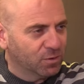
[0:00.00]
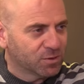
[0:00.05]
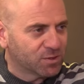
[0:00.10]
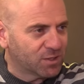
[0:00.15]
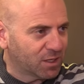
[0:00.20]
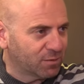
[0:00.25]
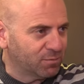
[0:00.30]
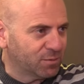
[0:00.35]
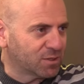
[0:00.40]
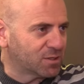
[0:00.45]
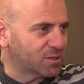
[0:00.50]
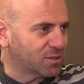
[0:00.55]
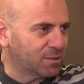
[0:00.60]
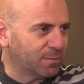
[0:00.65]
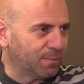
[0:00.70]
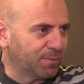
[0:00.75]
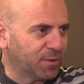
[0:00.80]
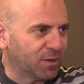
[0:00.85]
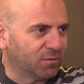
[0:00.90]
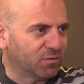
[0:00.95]
all
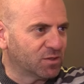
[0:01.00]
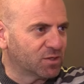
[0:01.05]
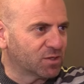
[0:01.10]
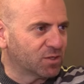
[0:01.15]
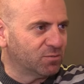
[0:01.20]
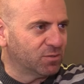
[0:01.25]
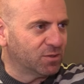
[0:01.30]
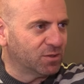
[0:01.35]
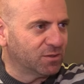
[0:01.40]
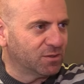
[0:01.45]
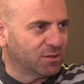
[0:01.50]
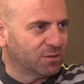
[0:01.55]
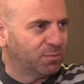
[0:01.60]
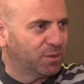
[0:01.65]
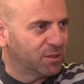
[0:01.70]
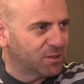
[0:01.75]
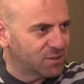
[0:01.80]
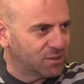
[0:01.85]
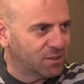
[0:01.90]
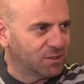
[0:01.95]
segments of this community,
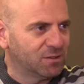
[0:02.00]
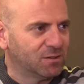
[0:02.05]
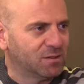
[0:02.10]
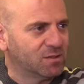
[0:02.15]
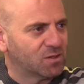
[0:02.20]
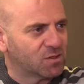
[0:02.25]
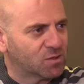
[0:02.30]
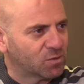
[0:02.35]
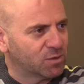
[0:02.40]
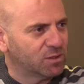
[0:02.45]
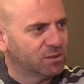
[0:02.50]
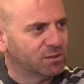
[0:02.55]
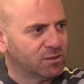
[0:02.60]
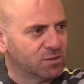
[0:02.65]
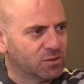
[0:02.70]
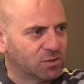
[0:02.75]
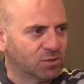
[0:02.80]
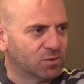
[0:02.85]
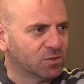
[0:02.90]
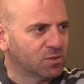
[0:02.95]
Palestinians,
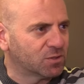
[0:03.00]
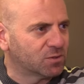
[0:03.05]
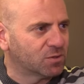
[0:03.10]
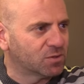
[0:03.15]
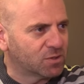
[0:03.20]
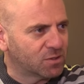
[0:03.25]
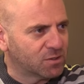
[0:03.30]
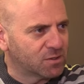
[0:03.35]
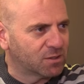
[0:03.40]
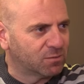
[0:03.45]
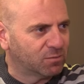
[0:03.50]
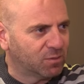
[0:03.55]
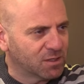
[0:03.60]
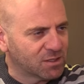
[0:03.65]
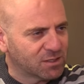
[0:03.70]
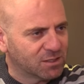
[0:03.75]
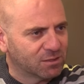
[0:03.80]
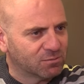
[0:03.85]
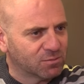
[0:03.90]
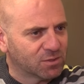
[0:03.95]
Israelis, Jews, Christians, and
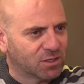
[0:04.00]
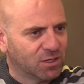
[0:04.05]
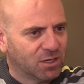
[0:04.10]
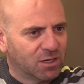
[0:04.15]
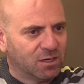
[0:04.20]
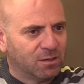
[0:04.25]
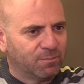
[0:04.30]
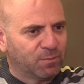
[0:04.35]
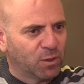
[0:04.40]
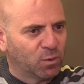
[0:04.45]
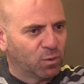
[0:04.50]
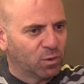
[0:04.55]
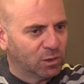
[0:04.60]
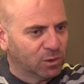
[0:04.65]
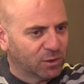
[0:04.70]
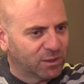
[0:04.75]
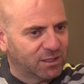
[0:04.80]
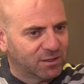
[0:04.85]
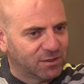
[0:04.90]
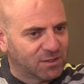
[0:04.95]
Muslims. We
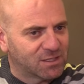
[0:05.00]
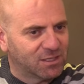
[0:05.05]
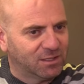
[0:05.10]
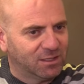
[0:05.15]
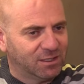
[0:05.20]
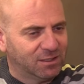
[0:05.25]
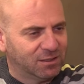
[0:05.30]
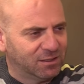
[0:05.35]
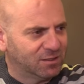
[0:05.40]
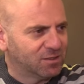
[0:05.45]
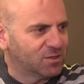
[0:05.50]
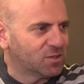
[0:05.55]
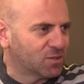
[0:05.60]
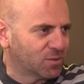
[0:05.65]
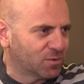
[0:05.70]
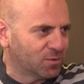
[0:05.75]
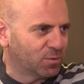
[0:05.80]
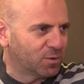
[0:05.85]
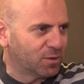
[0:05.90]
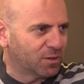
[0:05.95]
look at this land, and this
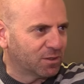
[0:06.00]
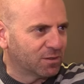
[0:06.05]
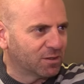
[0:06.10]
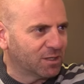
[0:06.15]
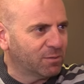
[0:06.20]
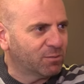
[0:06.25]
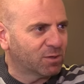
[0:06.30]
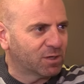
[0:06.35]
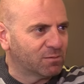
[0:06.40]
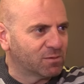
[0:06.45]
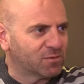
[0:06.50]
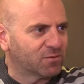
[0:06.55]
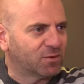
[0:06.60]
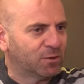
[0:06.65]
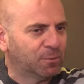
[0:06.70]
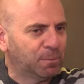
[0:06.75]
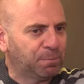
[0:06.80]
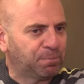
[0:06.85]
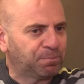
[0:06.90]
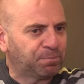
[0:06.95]
is where our name comes
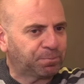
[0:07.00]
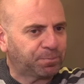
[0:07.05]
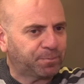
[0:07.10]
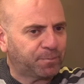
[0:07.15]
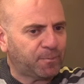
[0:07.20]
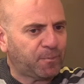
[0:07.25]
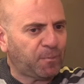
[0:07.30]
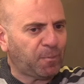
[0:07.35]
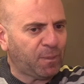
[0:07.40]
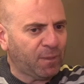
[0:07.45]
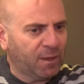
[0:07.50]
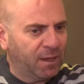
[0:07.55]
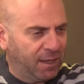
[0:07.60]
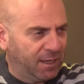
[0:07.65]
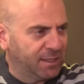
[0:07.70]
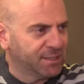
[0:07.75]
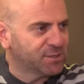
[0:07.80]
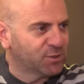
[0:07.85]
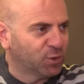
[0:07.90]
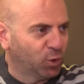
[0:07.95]
from,
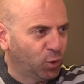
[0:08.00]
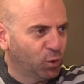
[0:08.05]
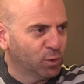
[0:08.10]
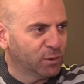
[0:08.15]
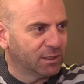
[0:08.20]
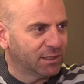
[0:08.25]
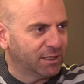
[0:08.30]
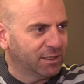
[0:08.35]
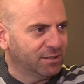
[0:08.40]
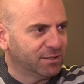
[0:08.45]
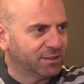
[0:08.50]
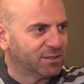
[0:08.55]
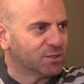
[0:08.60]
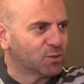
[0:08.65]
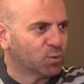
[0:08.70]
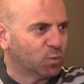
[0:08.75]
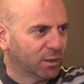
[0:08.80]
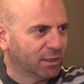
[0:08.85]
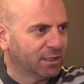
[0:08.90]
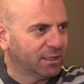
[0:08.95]
as the Holy Land. It
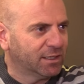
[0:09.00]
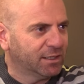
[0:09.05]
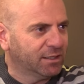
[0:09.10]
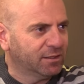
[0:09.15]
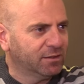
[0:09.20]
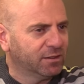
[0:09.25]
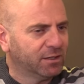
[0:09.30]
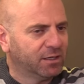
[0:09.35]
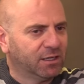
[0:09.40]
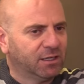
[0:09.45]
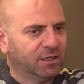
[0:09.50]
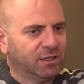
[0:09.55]
is one land